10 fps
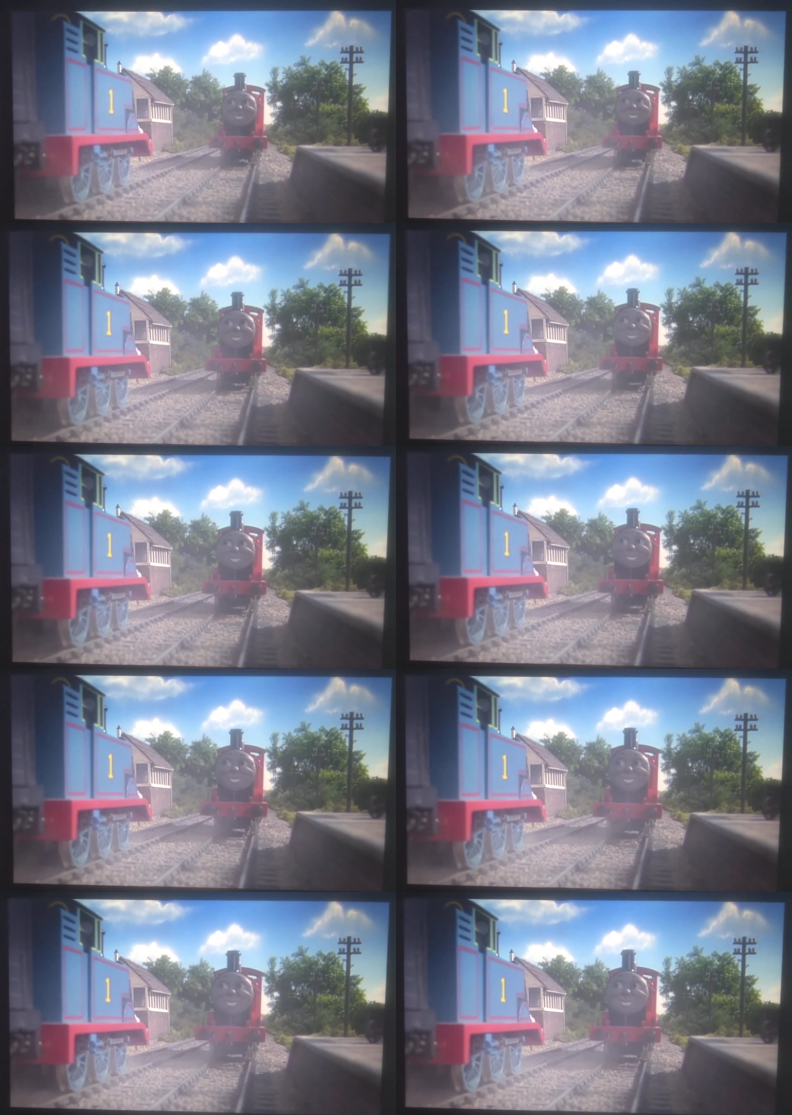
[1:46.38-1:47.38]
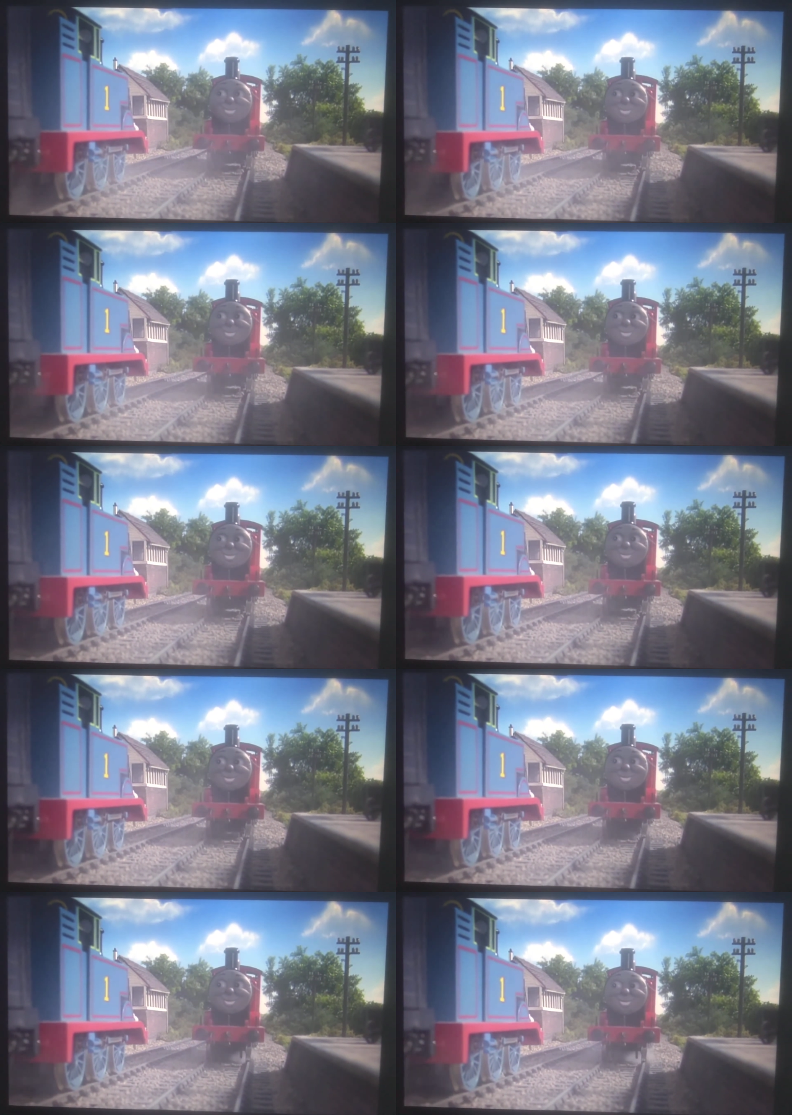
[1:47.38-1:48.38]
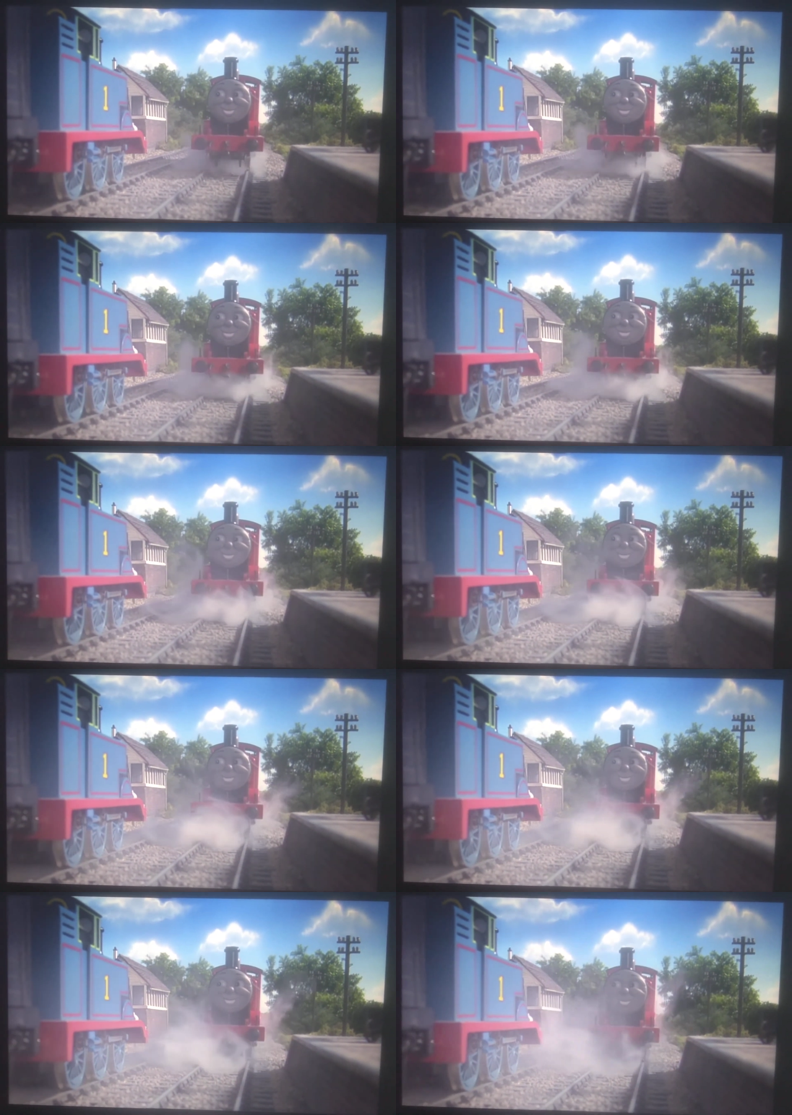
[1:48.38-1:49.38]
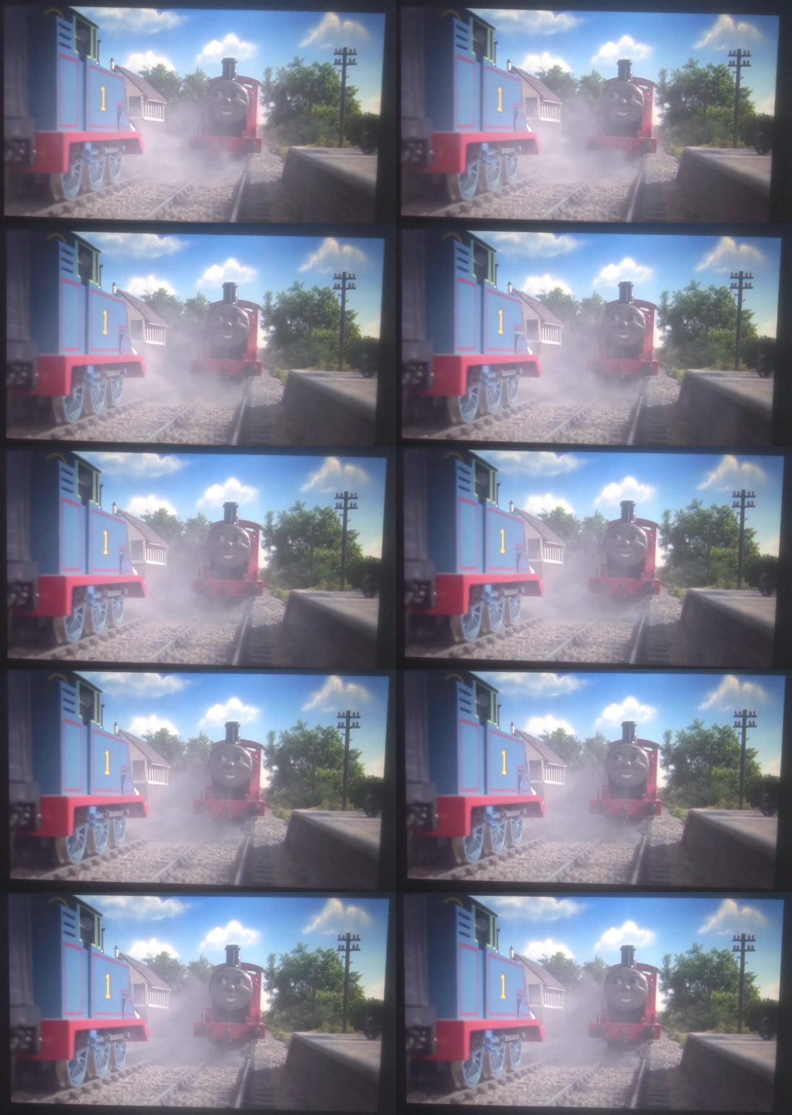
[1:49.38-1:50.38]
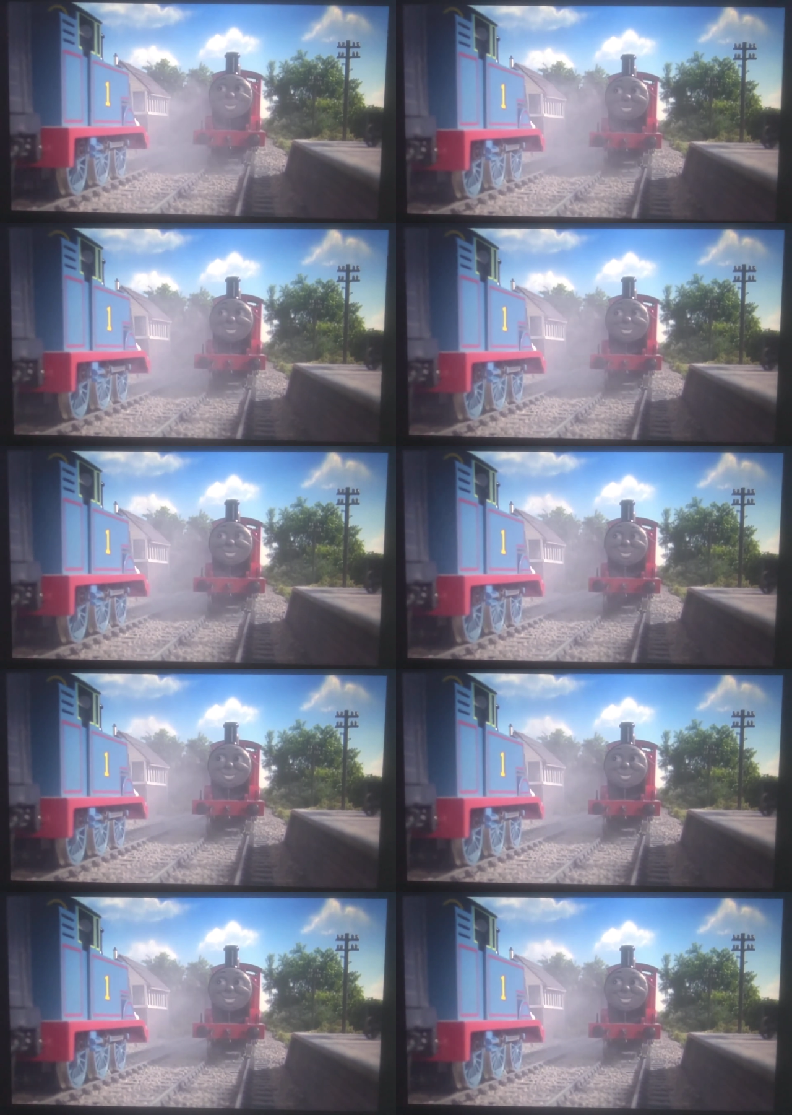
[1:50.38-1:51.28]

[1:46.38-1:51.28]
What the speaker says: Nobody's mouth can be seen.